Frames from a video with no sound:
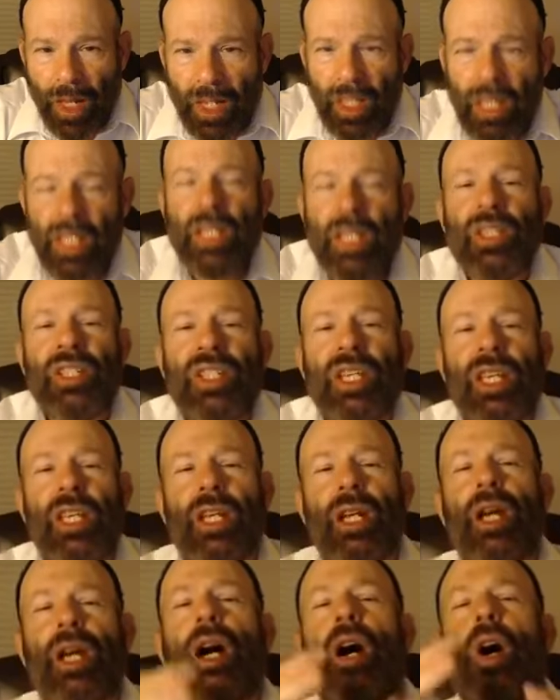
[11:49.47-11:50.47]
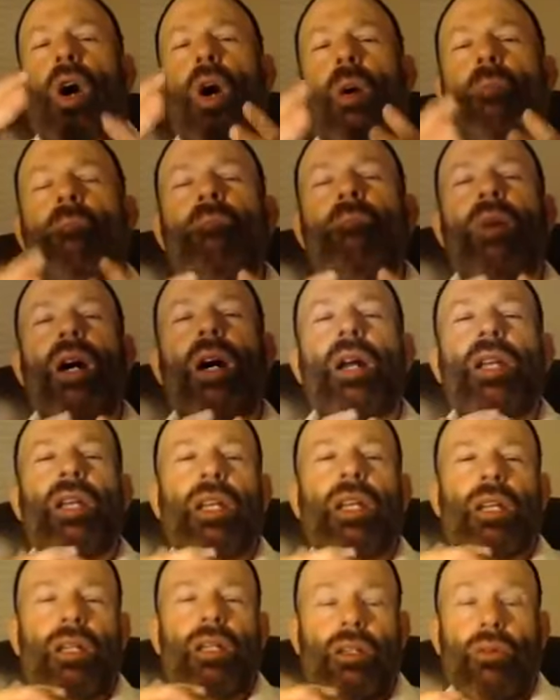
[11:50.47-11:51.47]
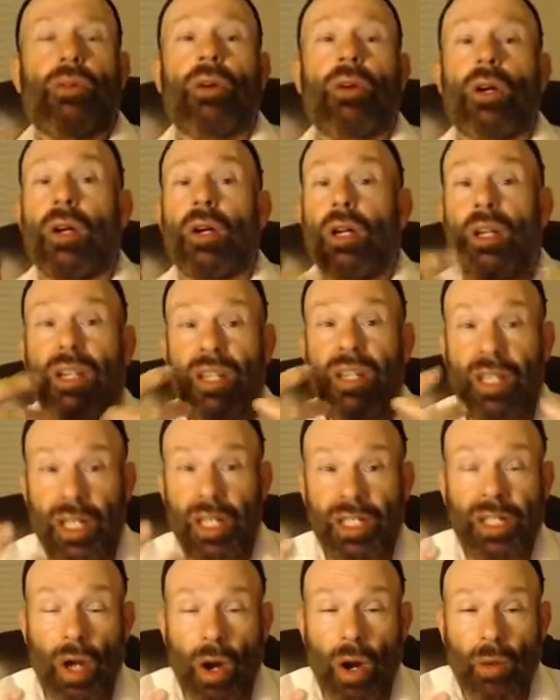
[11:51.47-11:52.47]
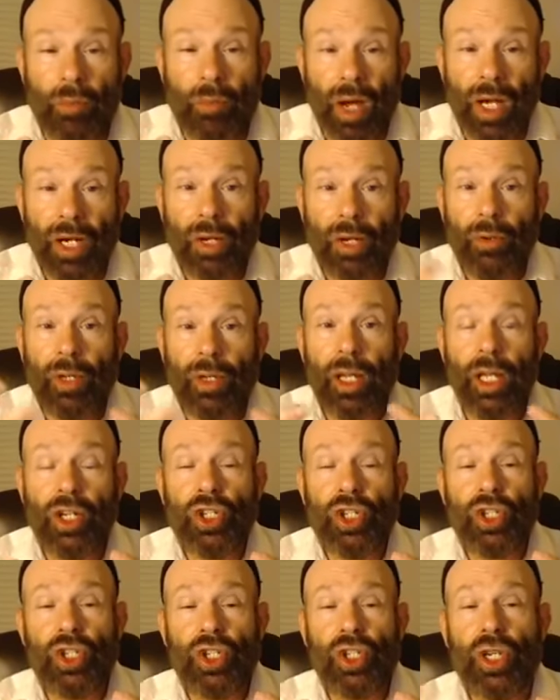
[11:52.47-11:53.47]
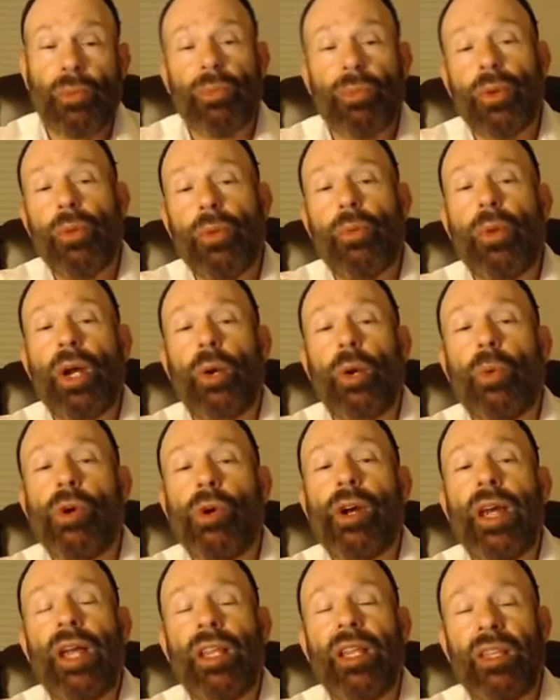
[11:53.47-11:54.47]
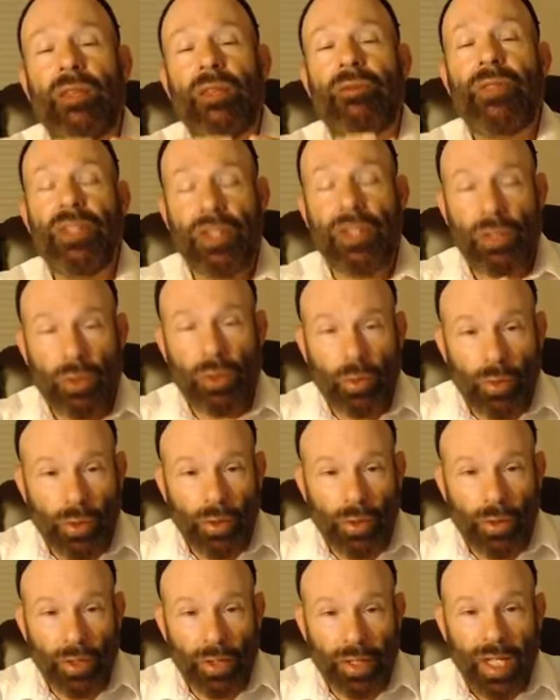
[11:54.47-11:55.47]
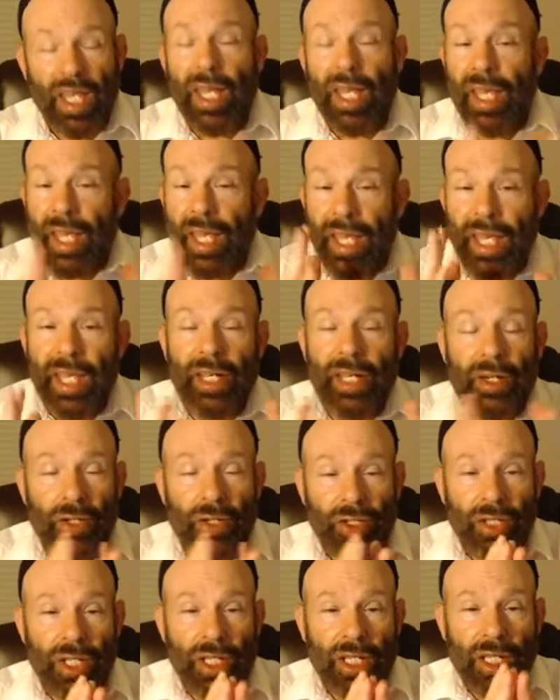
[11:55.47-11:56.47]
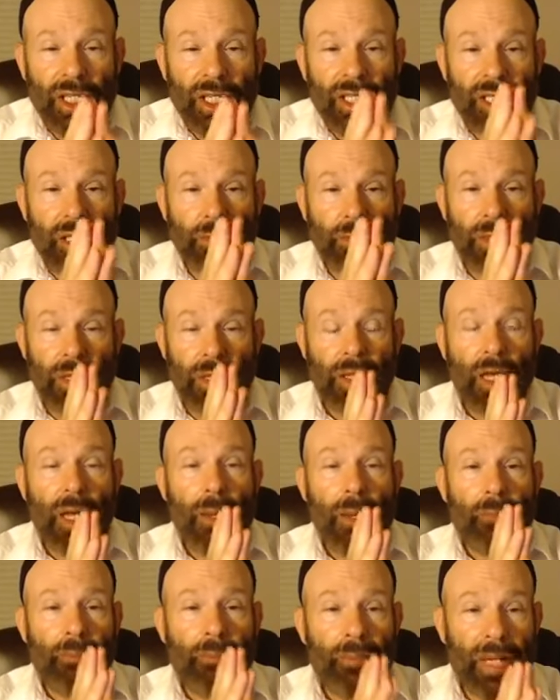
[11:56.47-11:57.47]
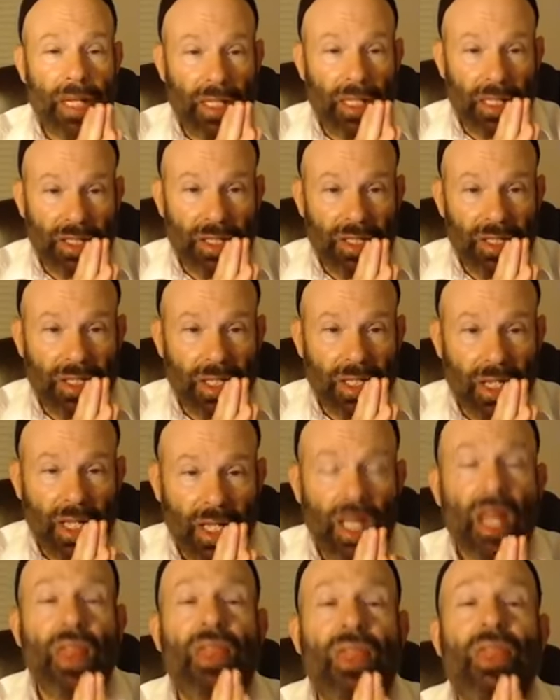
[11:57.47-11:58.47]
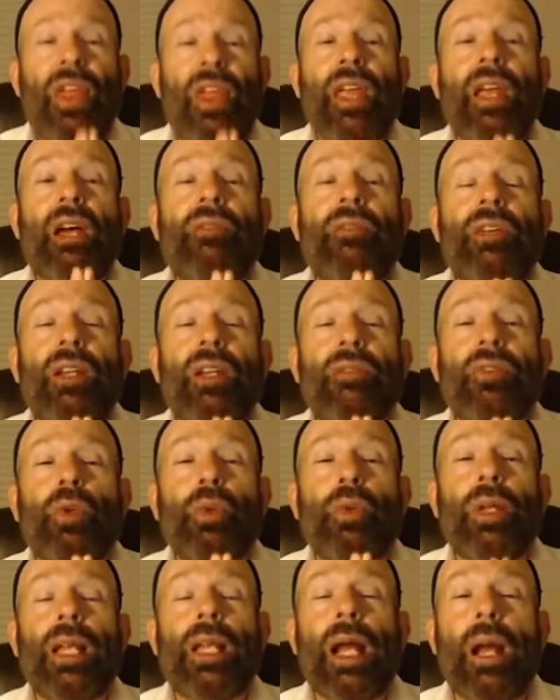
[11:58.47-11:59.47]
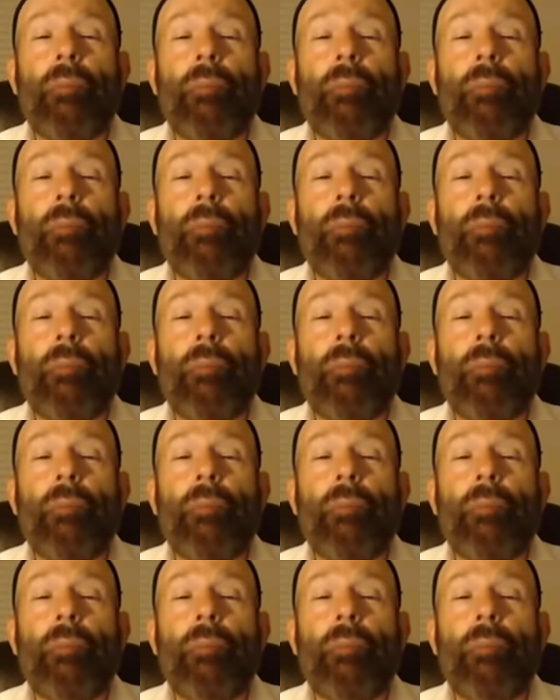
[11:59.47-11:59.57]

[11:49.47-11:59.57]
is in a harmonic or disharmonic relationship with where we're at in the physical world. Energy needs to be balanced. Think of it, if you will, like a